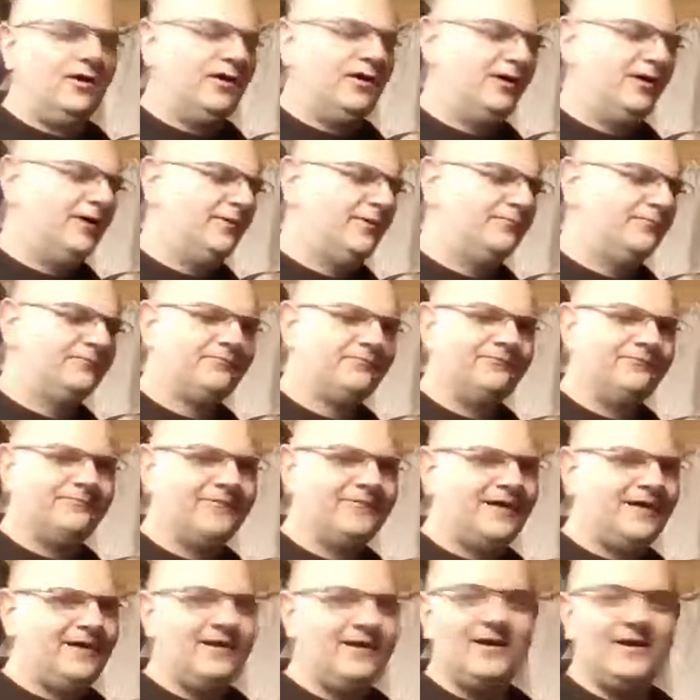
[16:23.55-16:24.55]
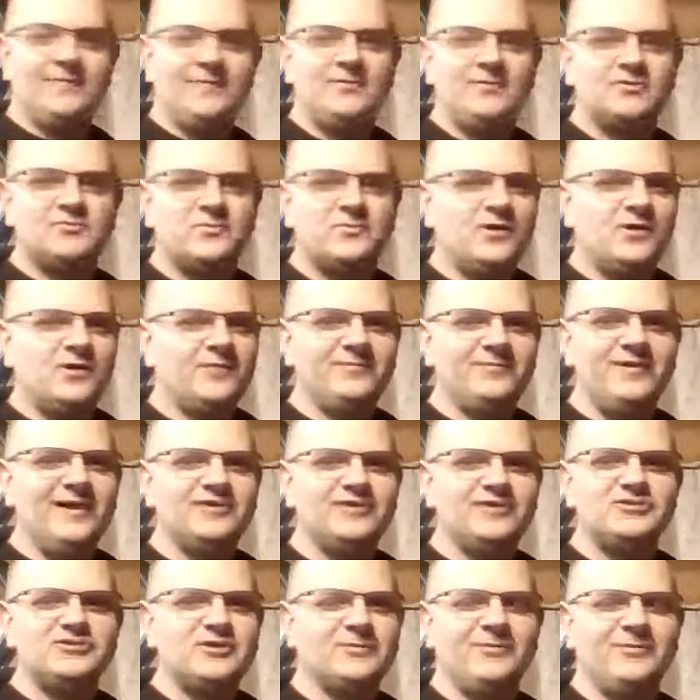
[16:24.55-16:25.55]
Um, I didn't have much problem
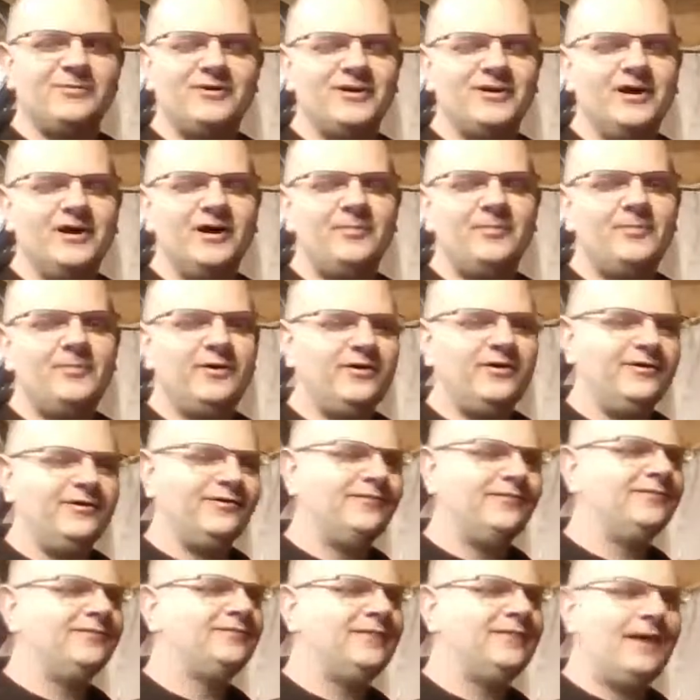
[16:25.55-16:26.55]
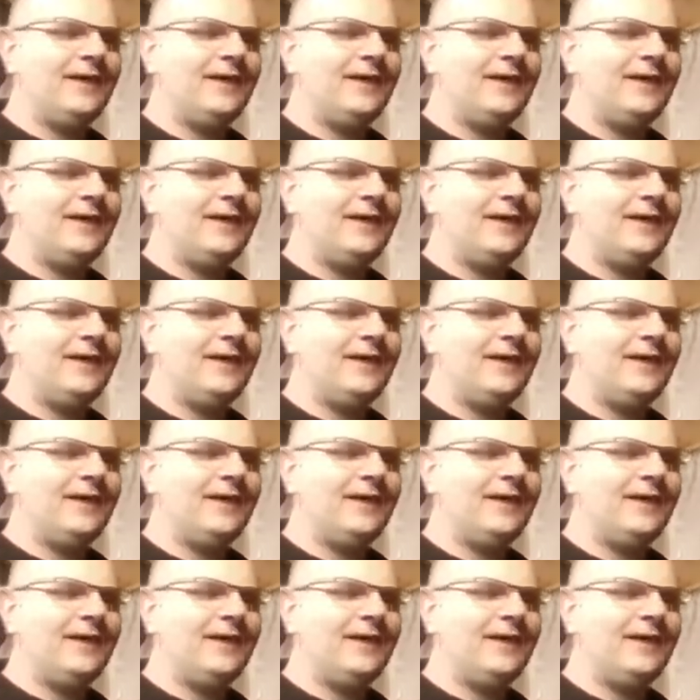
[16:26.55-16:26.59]
catching him on the uphill.